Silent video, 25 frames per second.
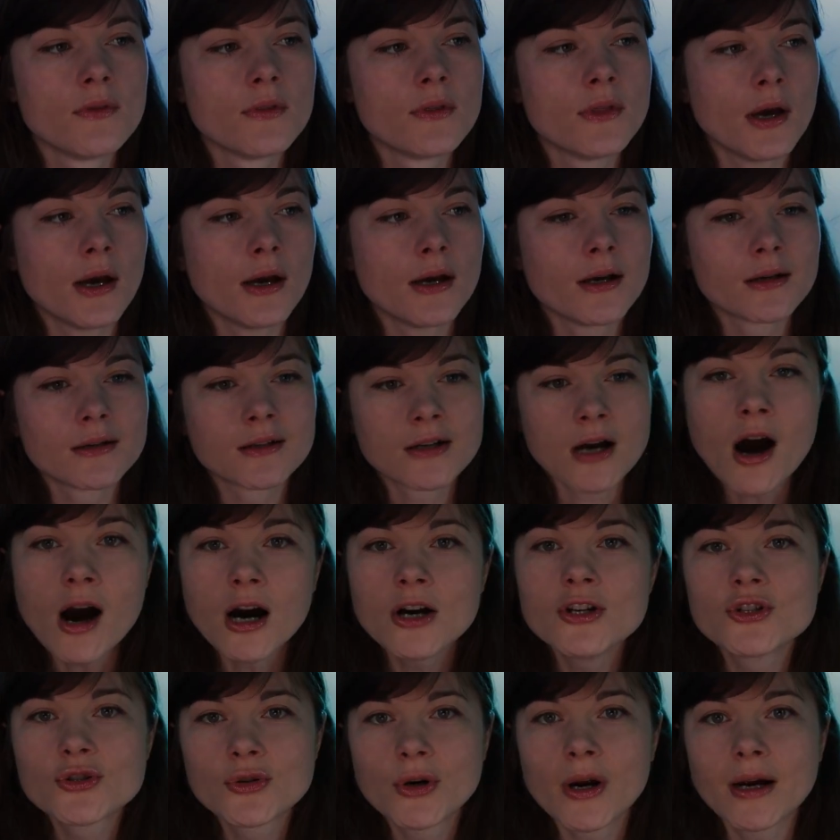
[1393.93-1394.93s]
The
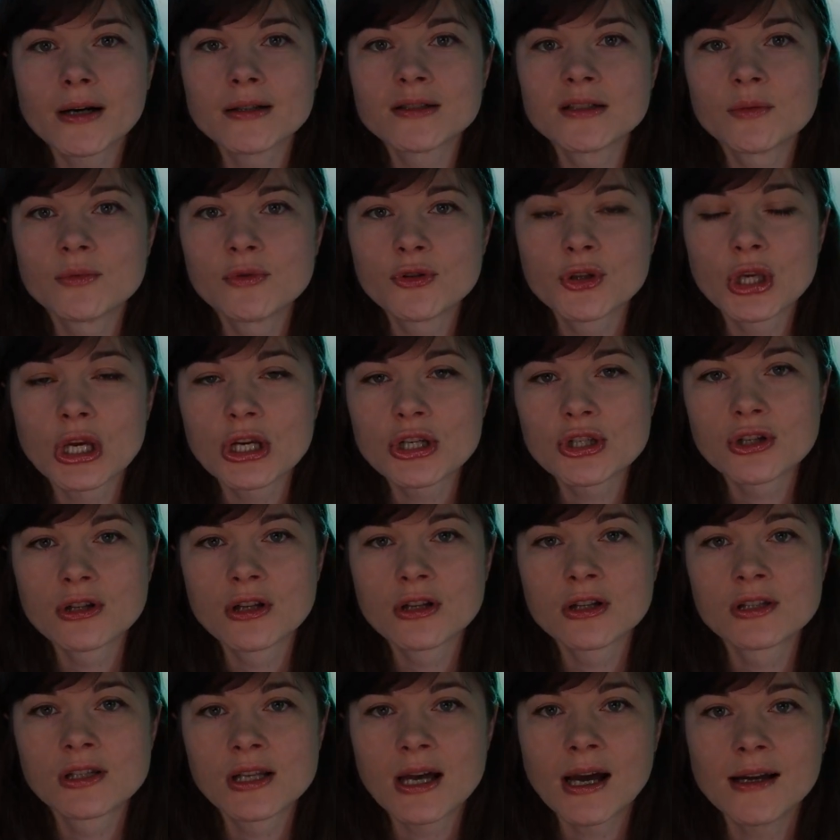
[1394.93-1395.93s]
contract obligation
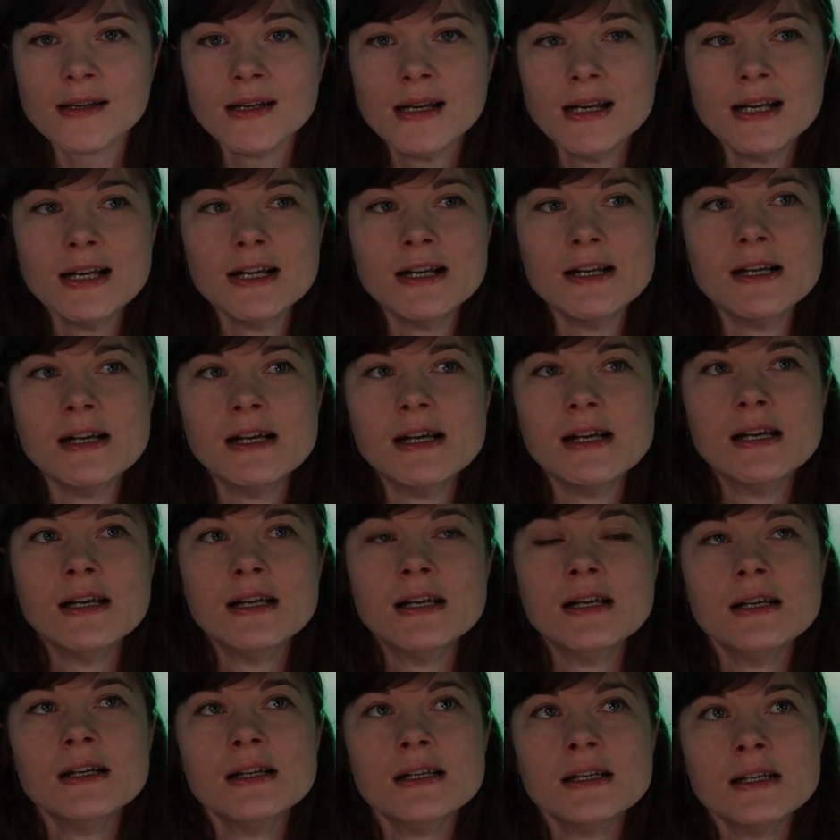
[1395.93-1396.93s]
is that
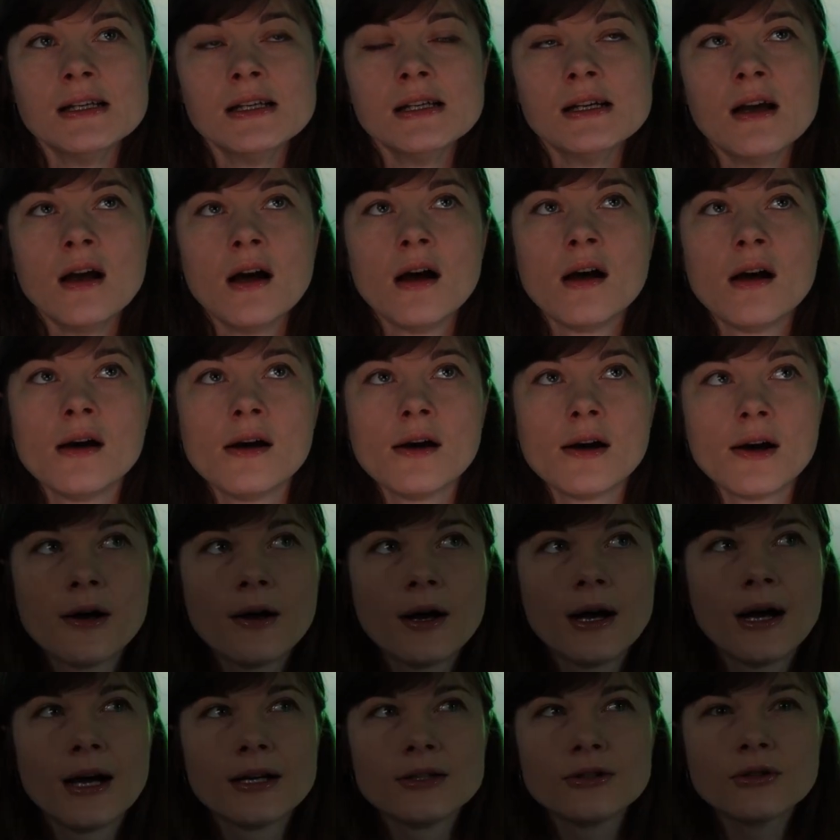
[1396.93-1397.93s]

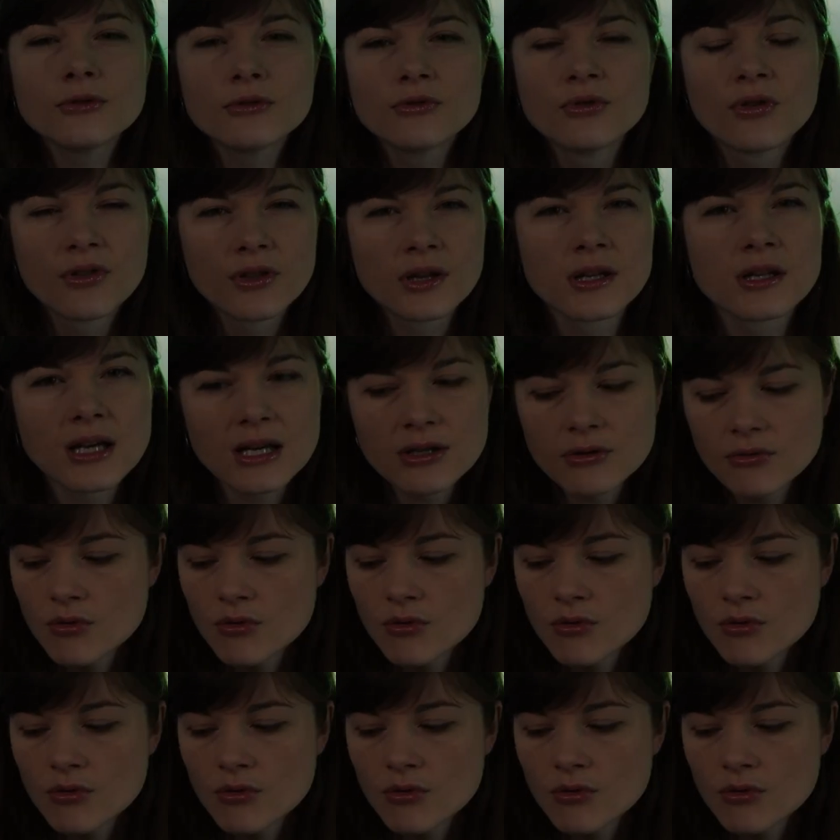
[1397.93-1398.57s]
I'm not sure